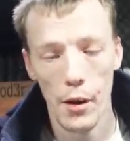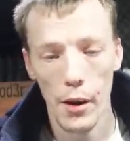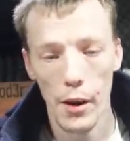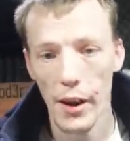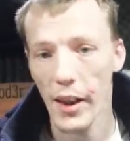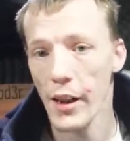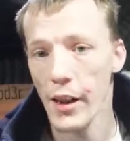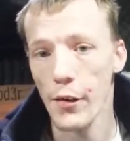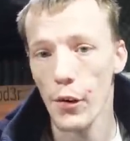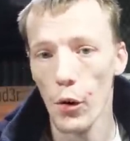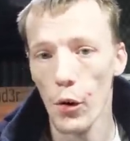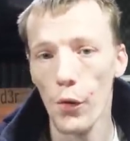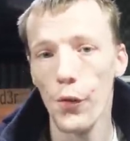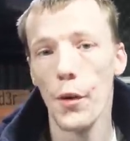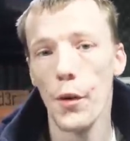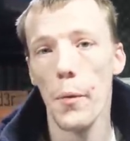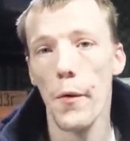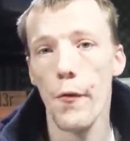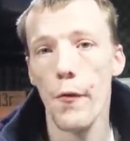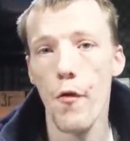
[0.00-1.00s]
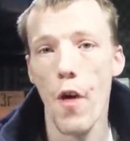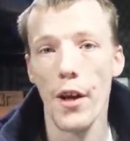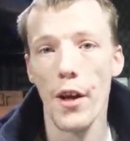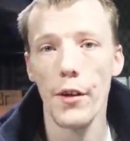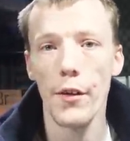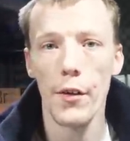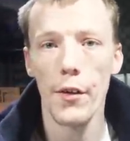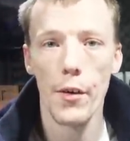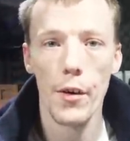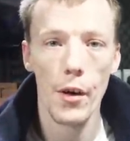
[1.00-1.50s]
He's also a
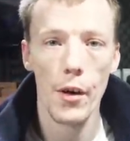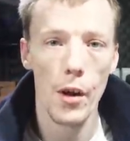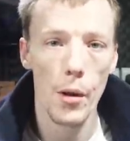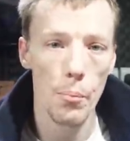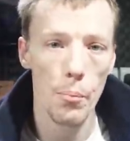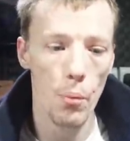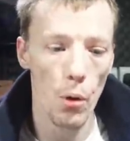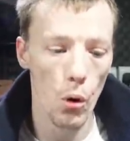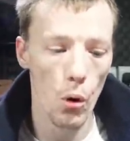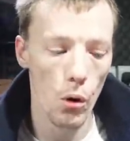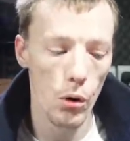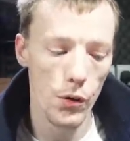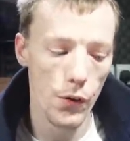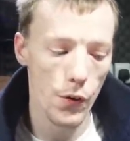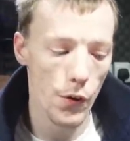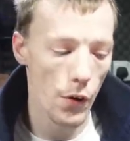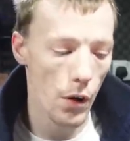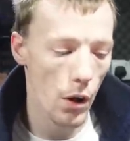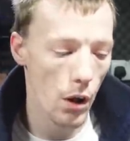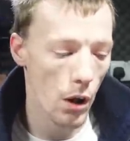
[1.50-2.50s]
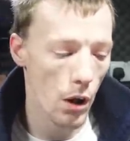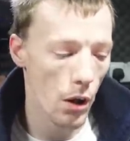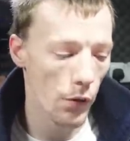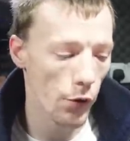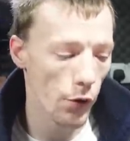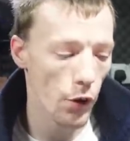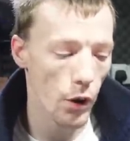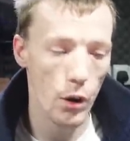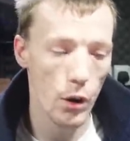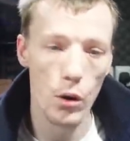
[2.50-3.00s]
friend, but I've
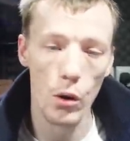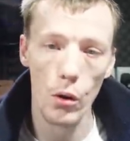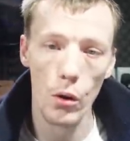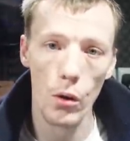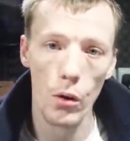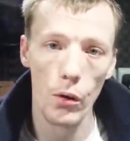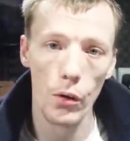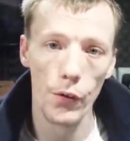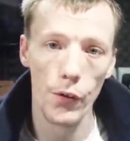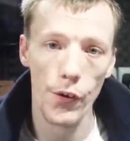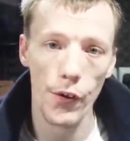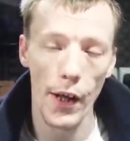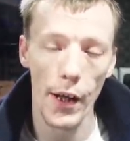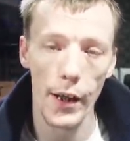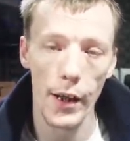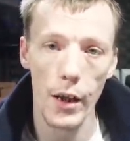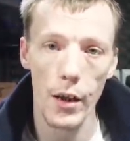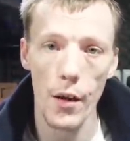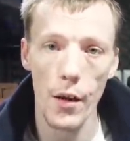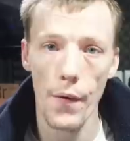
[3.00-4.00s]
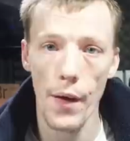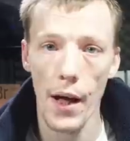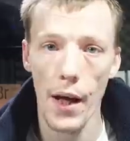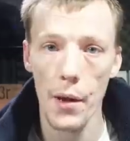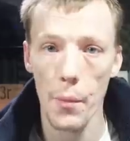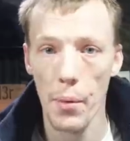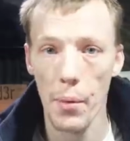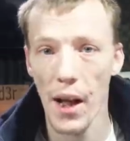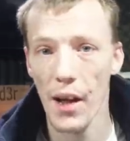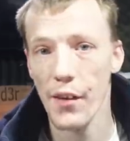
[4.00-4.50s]
just got a call saying that
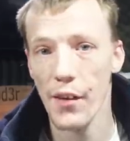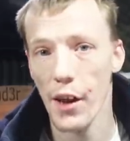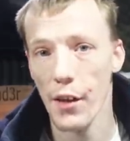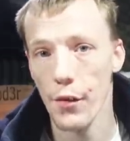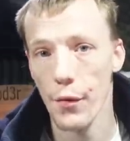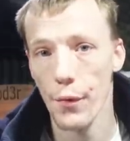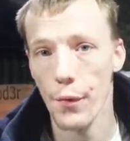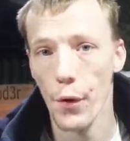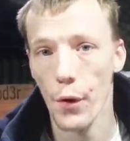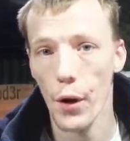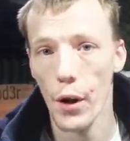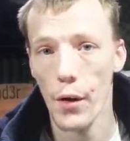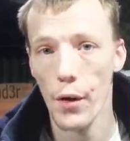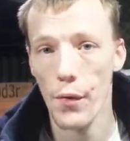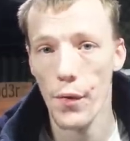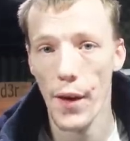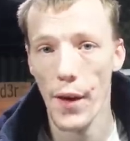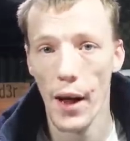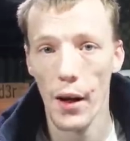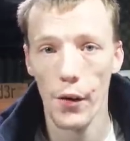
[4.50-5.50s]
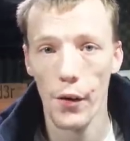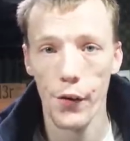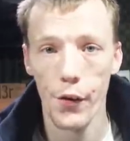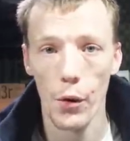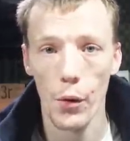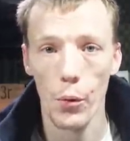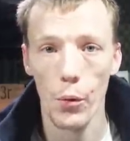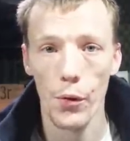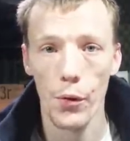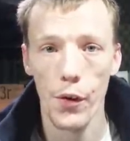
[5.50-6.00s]
the PlayStation five that I
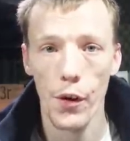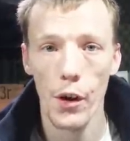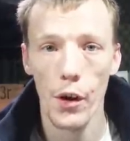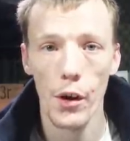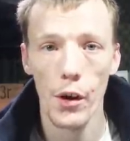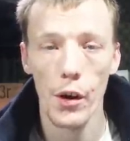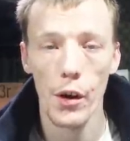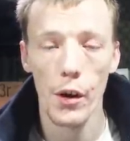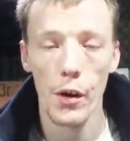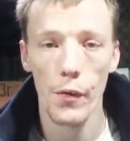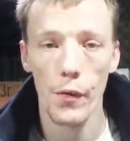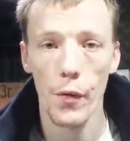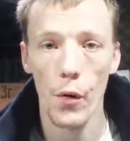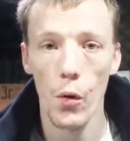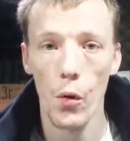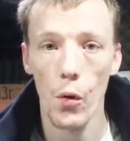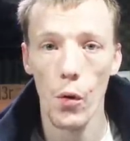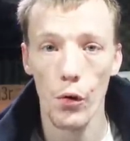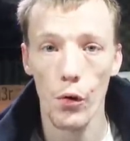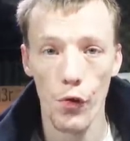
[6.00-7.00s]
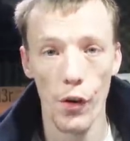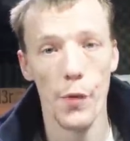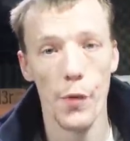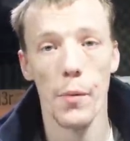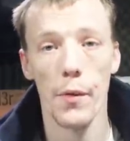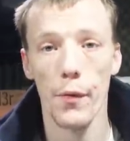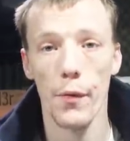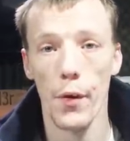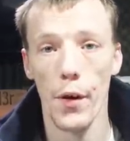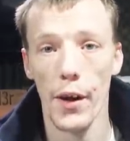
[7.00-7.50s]
sold for
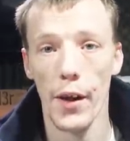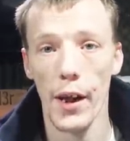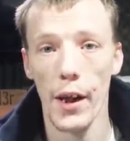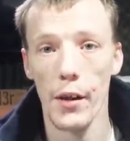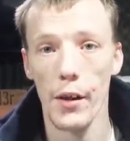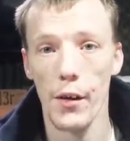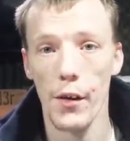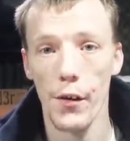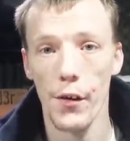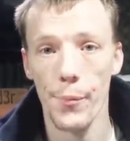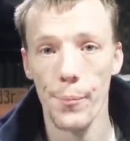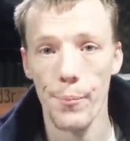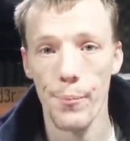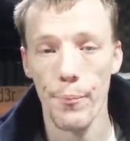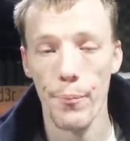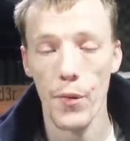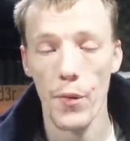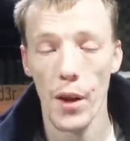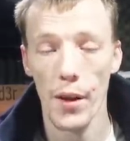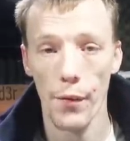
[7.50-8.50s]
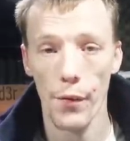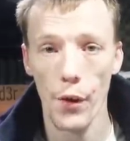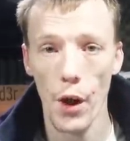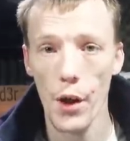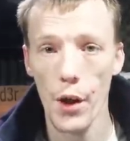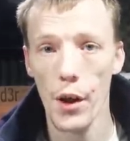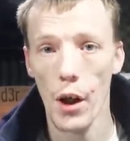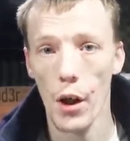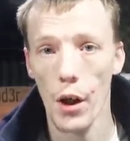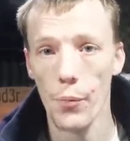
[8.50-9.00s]
Christmas for the kids, they've
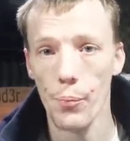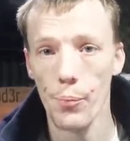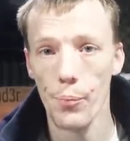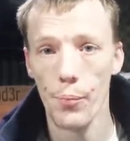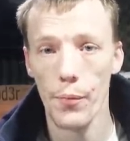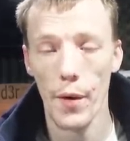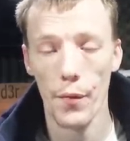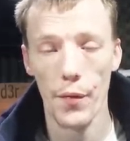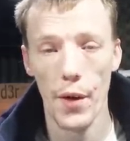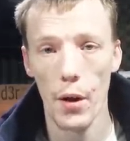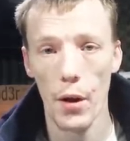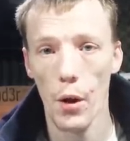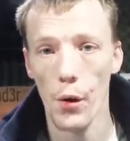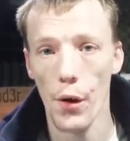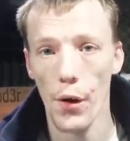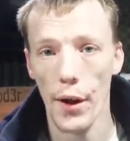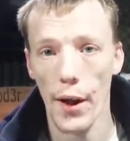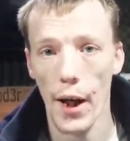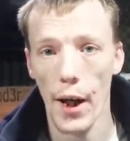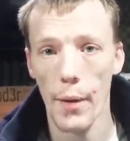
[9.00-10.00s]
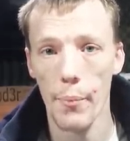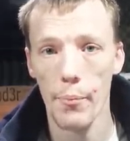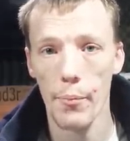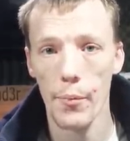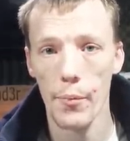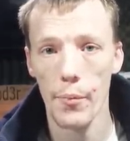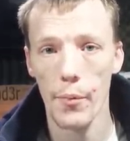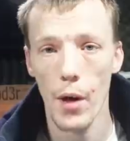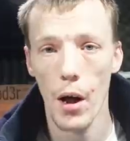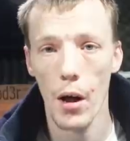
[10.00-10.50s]
turned it on, they've downloaded the game
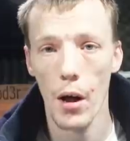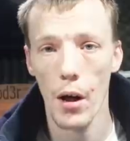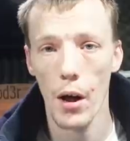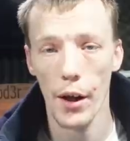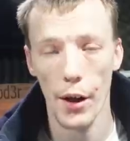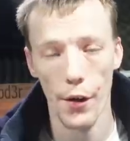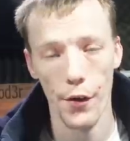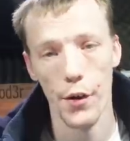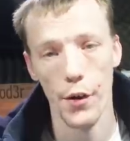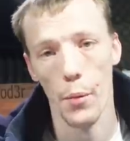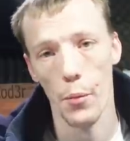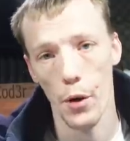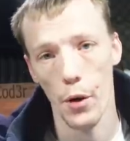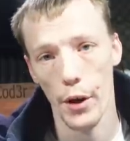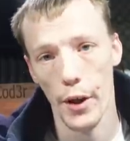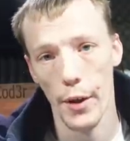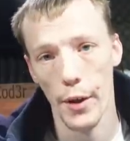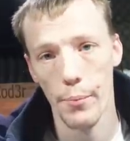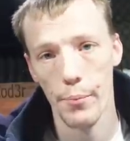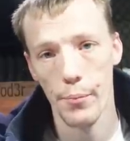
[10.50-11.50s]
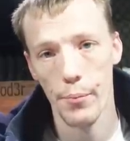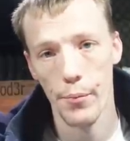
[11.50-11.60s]
and it stopped working.